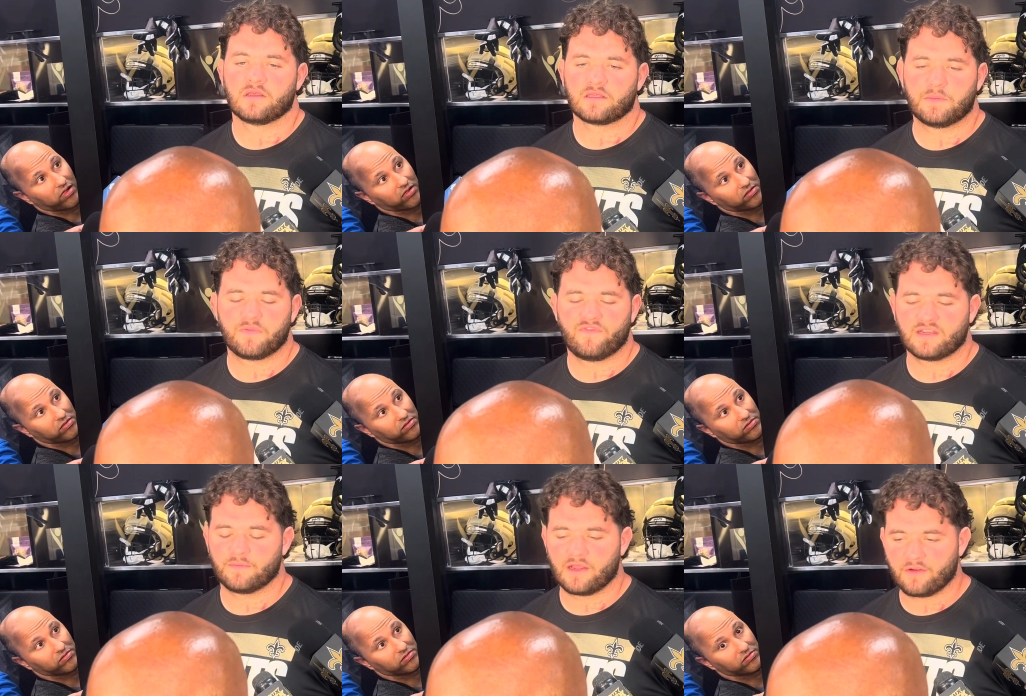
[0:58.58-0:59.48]
Speaker 1: keep
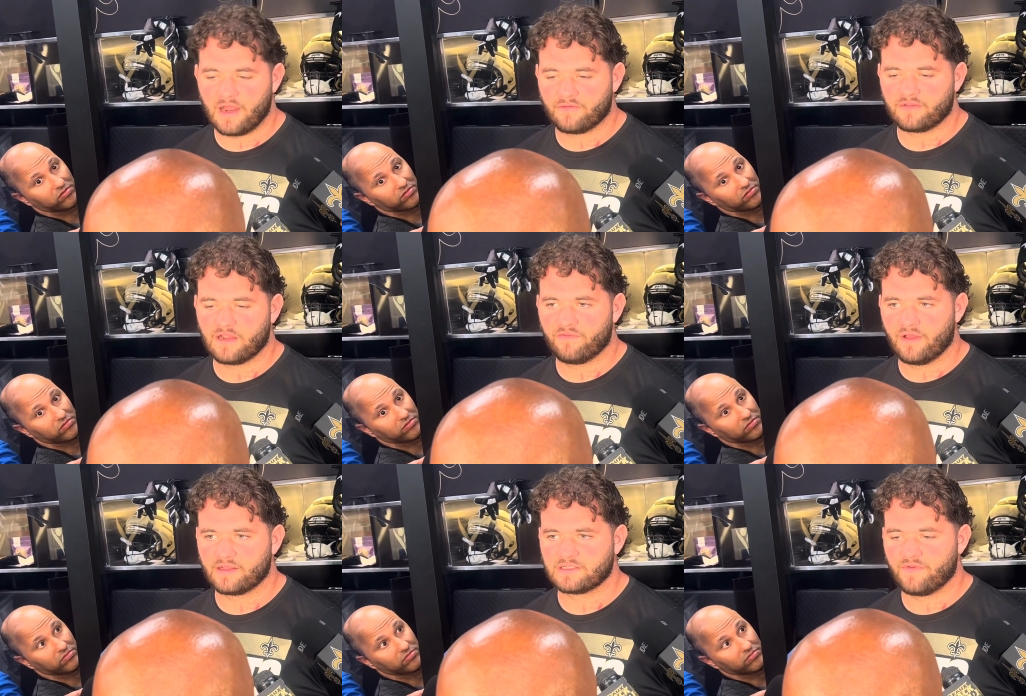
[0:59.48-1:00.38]
perfecting my craft. And I feel like
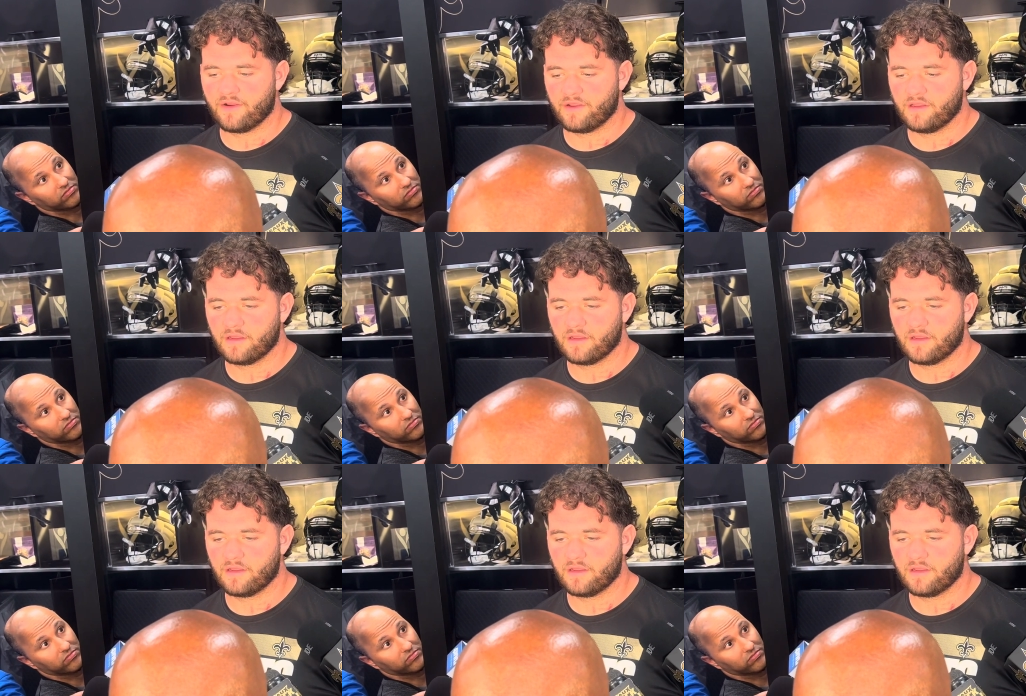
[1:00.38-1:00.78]
it's very,